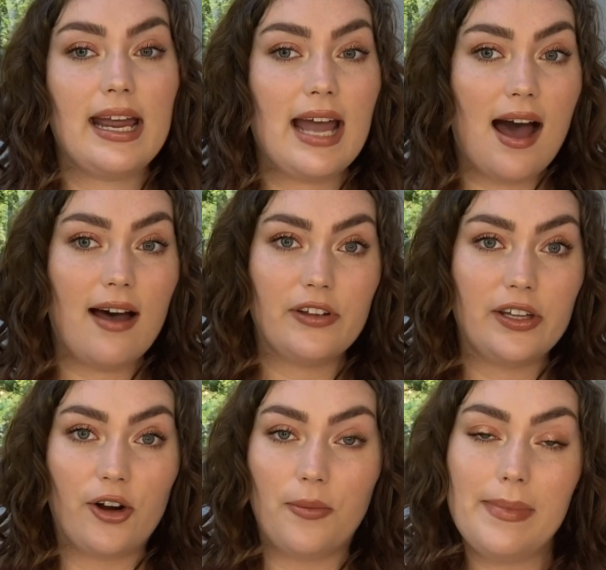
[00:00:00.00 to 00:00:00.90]
have a
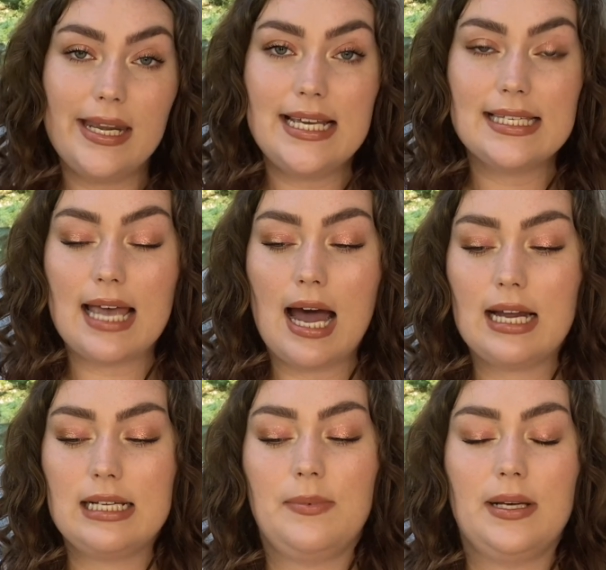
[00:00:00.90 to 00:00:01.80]
little mini
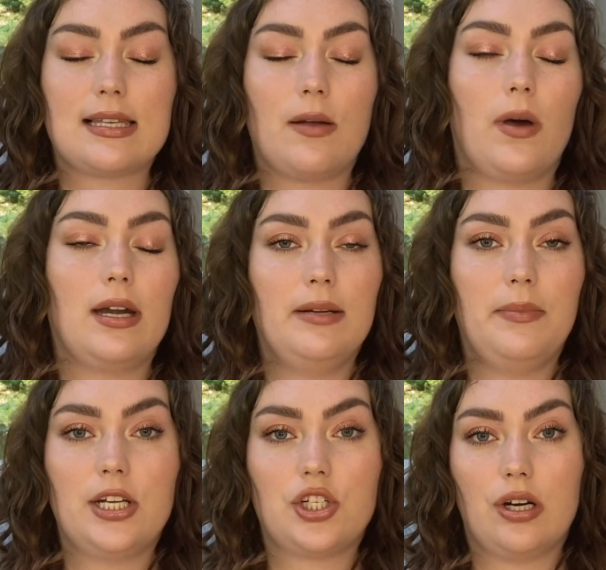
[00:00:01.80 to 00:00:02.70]
size because I wanted to
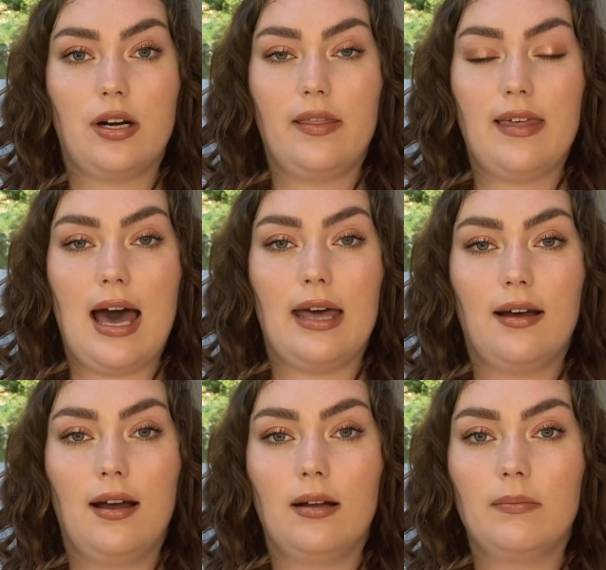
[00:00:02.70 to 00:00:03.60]
make sure that
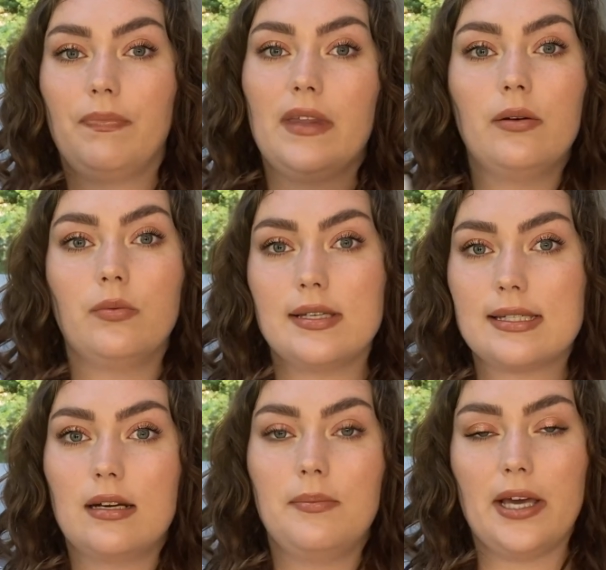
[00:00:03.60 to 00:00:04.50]
it was
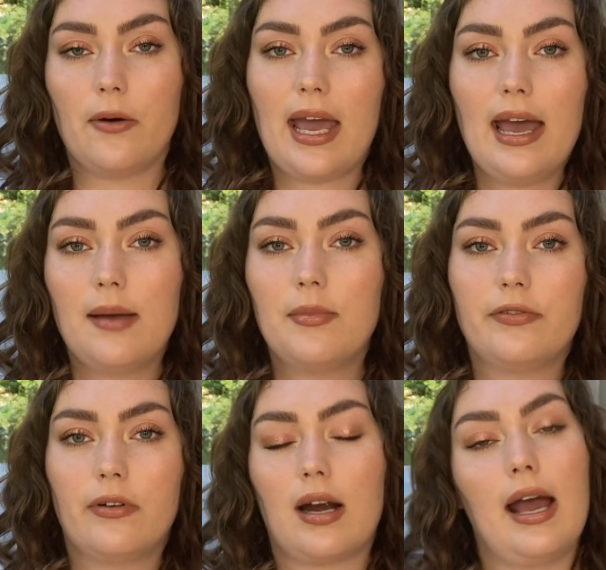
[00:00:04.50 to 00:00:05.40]
gonna be okay
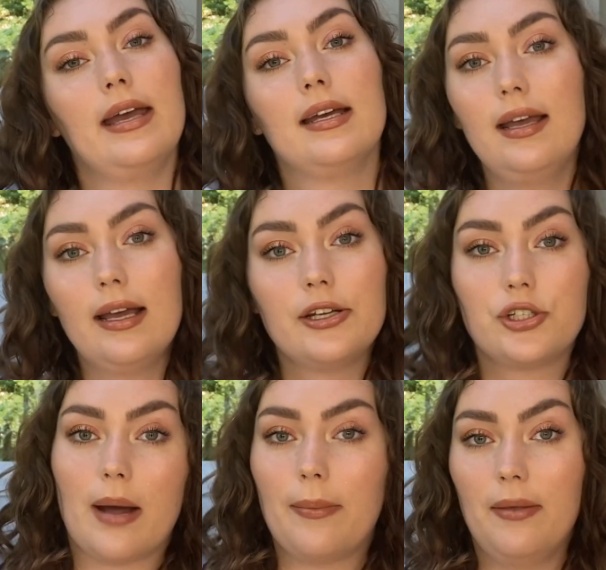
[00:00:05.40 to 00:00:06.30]
before I
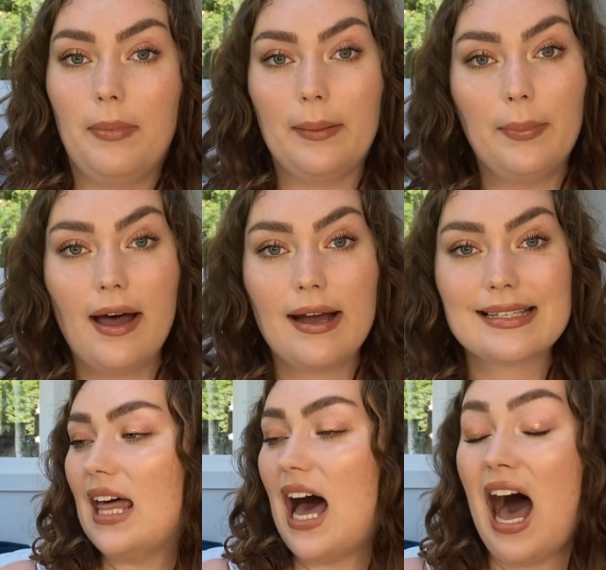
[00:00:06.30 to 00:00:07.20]
dropped the big
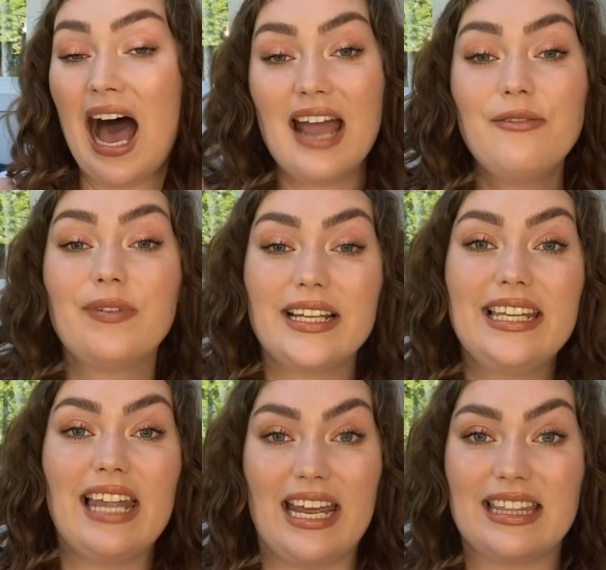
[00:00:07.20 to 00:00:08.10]
bucks. I really
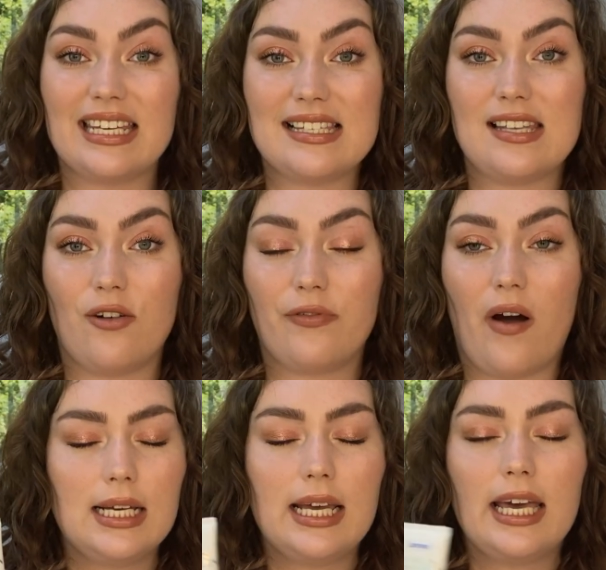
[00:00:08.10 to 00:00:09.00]
like this so
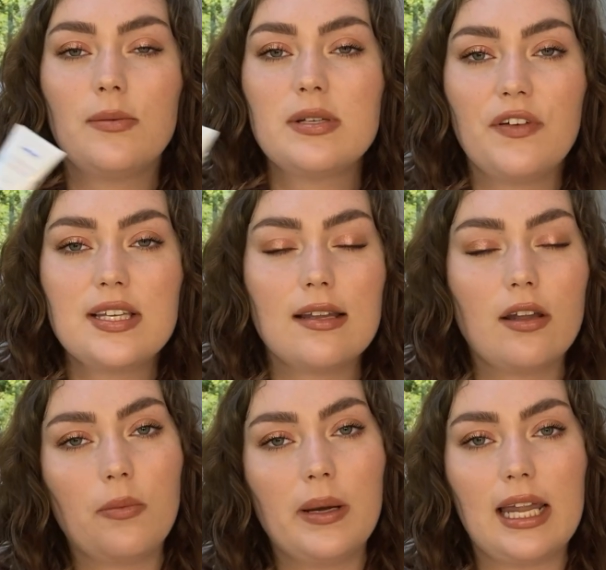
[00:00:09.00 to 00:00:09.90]
far. It almost feels a
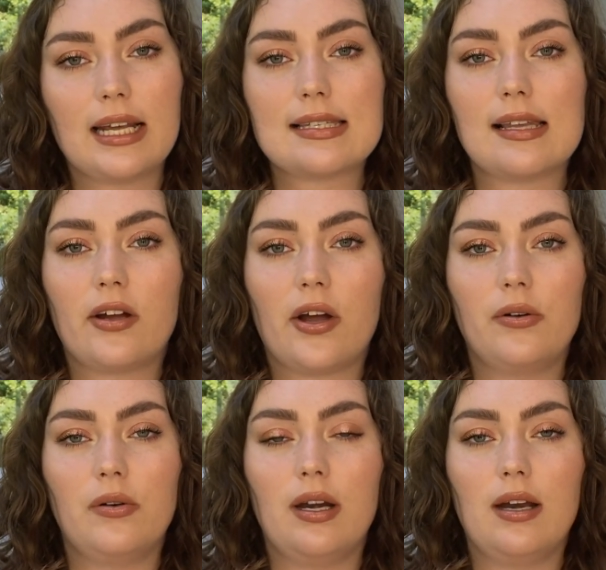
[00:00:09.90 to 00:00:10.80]
little bit like a
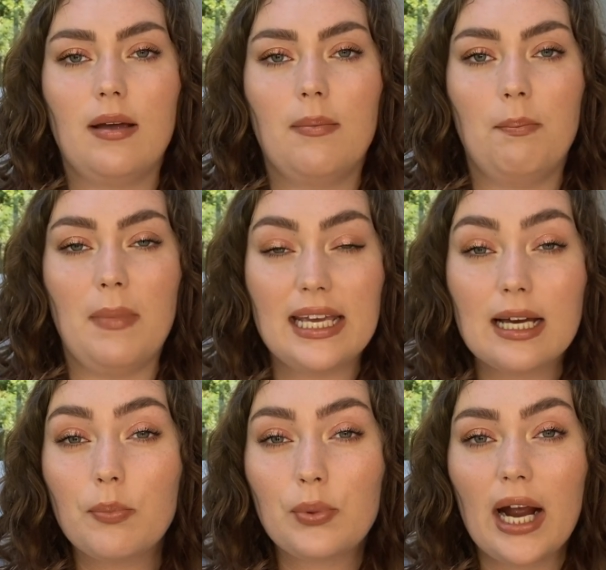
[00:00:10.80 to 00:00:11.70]
silicone
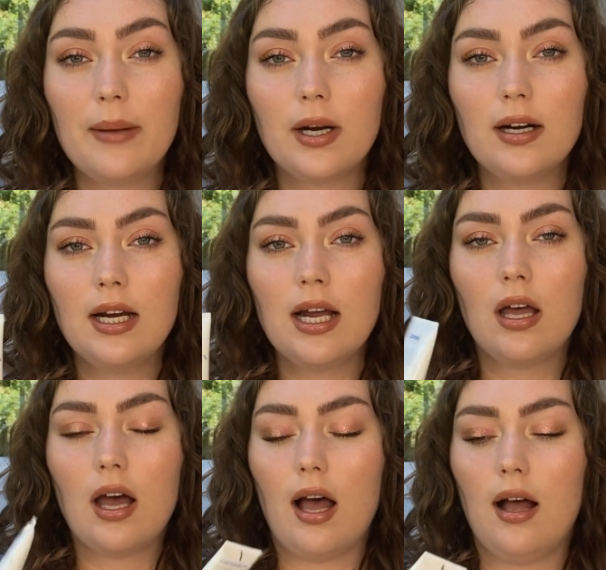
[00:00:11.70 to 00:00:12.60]
makeup primer,
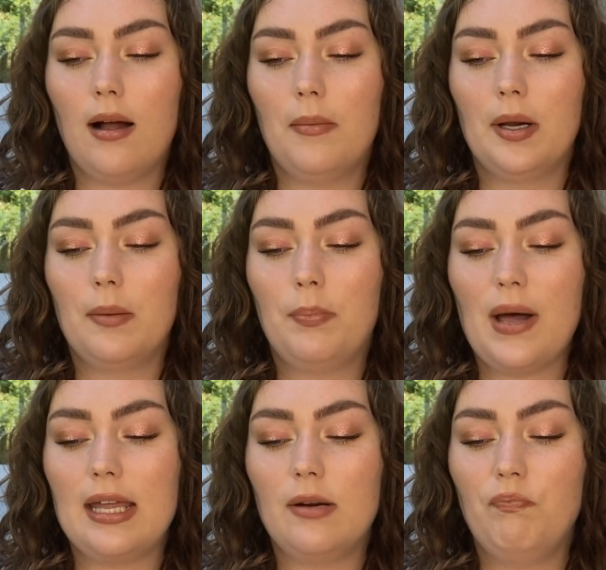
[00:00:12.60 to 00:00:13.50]

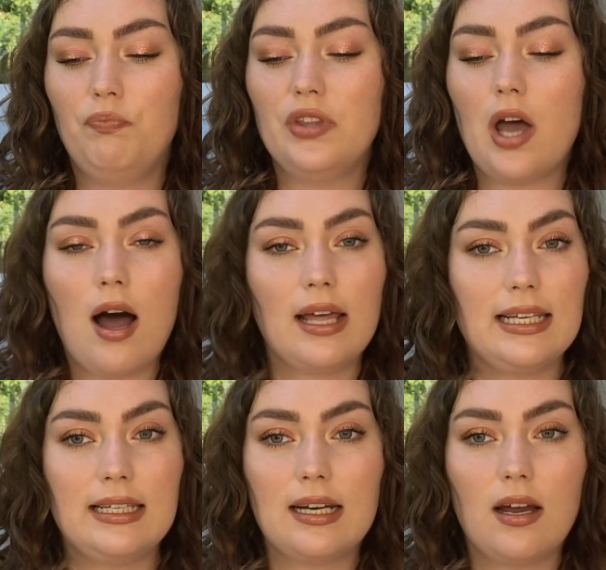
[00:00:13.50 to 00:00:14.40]
but not
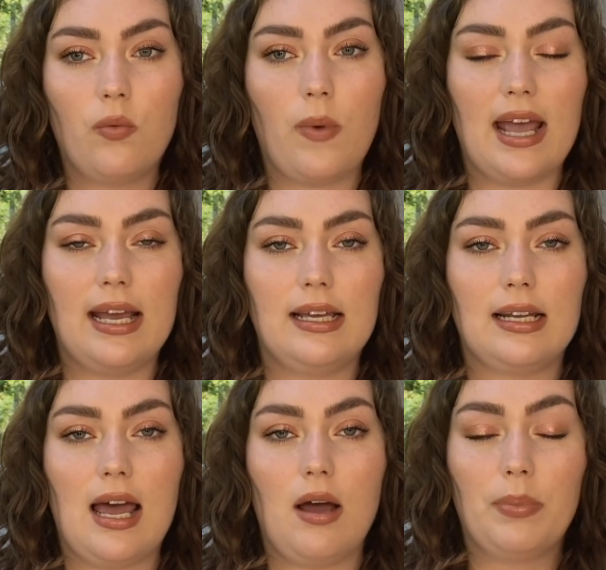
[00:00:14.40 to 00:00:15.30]
in a
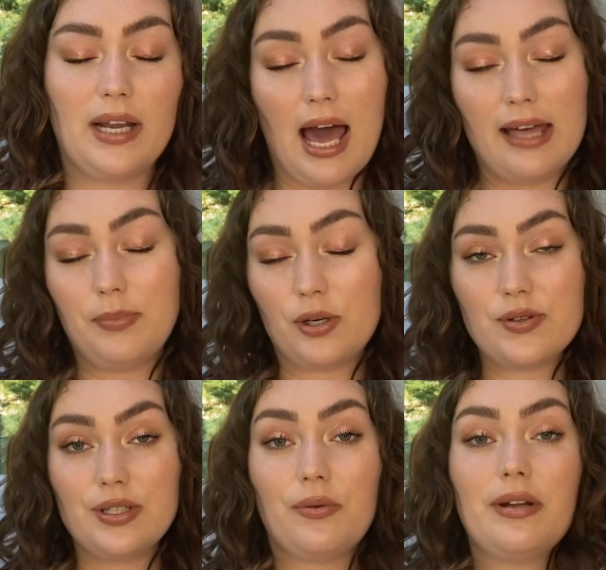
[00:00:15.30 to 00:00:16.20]
way, but I
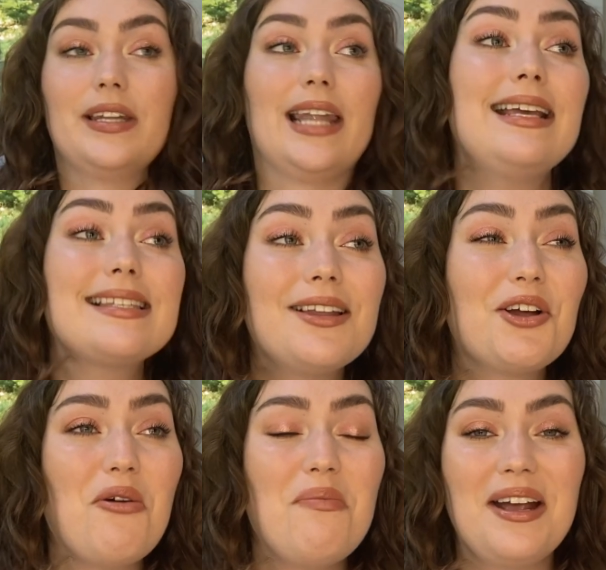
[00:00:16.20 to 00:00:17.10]
personally don't even like
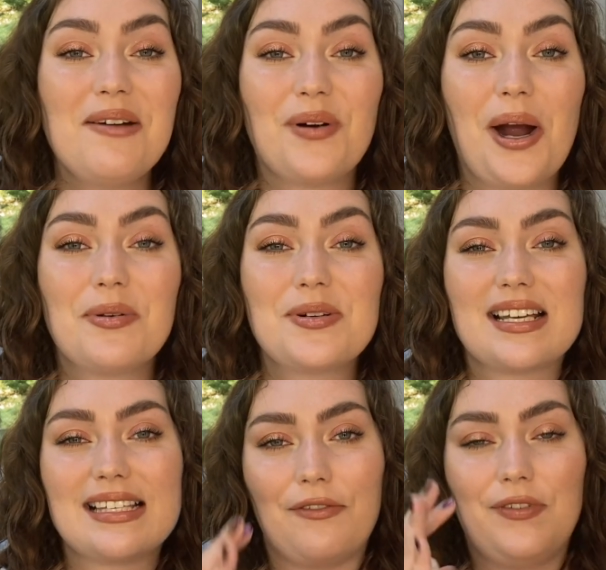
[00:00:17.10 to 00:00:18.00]
silicone makeup primers
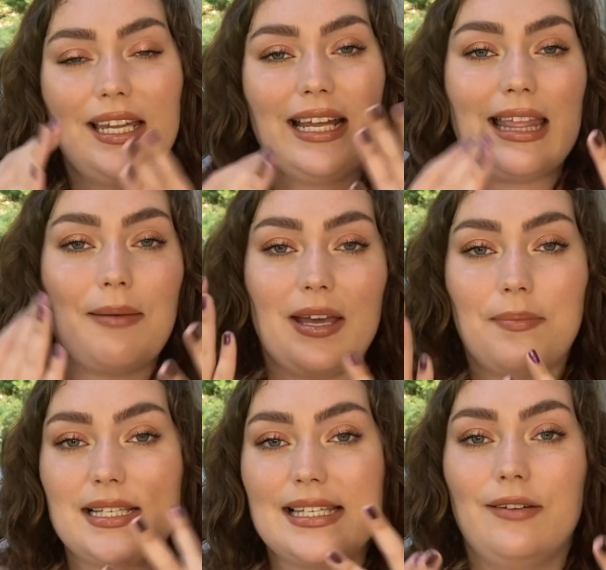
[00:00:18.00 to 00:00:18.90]
because I feel like they make
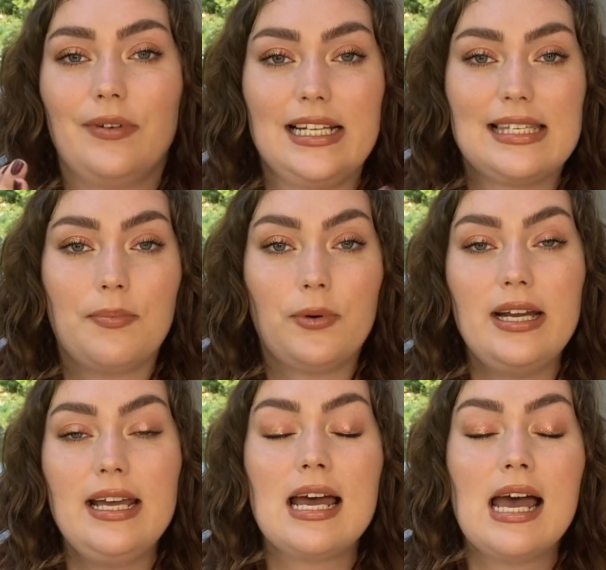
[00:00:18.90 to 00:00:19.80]
my skin really
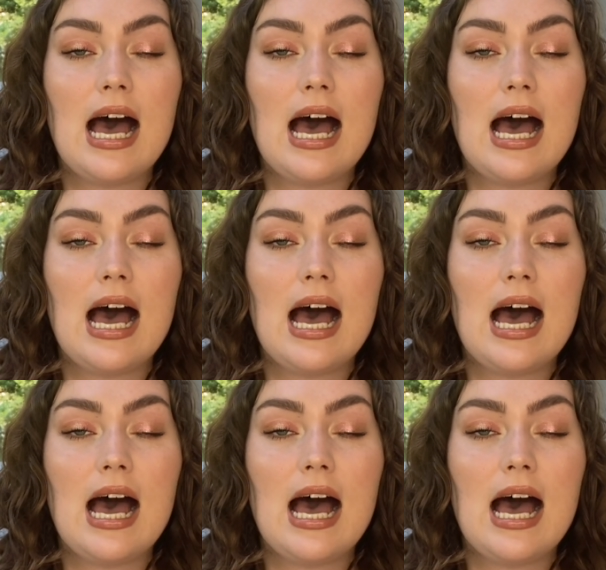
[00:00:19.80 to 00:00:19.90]
slippery.